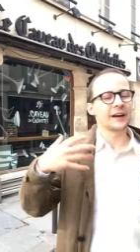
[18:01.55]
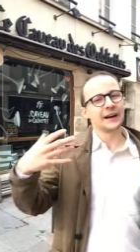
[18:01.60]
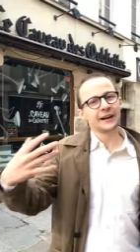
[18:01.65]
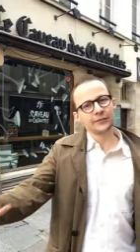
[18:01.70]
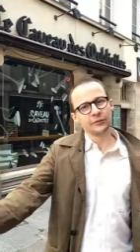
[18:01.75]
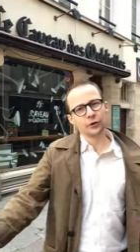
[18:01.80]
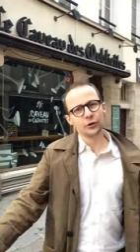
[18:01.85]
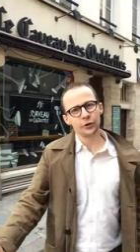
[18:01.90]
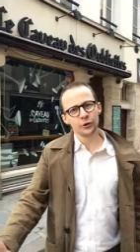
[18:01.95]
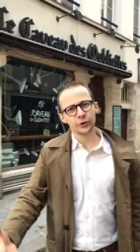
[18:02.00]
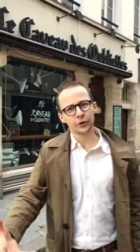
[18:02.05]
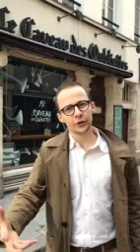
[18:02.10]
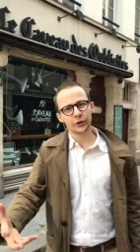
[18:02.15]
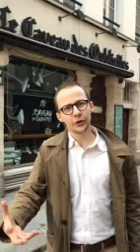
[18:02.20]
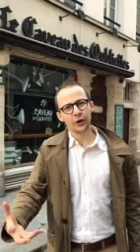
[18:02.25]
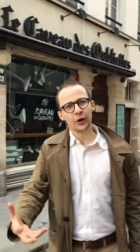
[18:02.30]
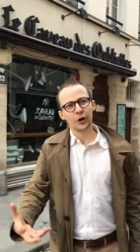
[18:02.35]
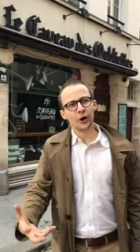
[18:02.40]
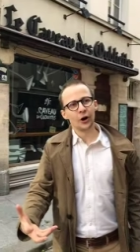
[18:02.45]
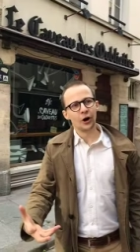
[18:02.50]
have a look
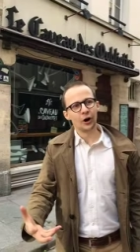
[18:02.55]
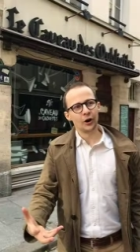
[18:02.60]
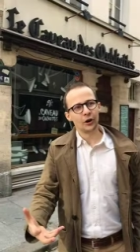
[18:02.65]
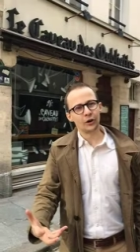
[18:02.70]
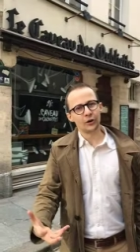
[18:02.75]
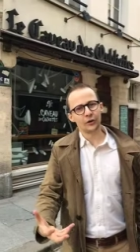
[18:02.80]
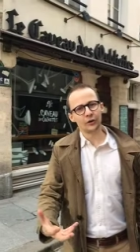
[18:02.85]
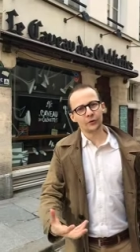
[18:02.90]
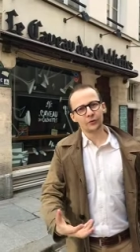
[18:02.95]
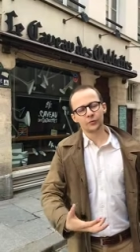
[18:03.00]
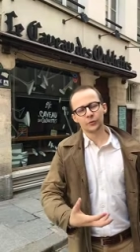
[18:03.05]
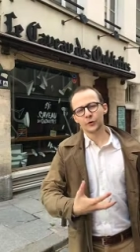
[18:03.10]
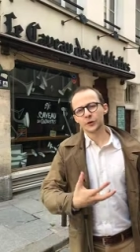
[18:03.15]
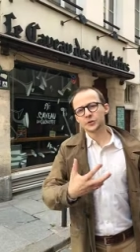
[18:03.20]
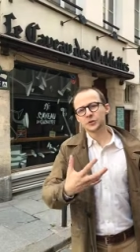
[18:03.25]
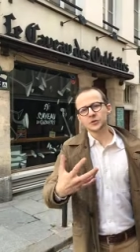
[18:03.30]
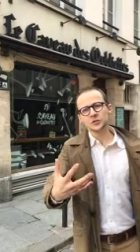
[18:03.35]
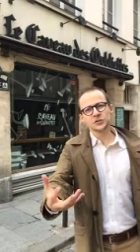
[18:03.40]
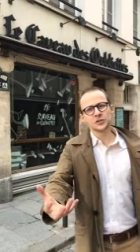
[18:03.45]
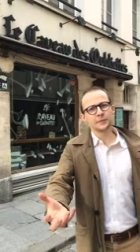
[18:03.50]
of
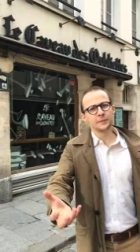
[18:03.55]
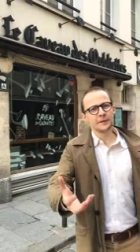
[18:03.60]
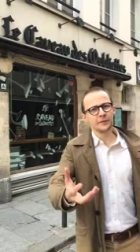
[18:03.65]
what used to be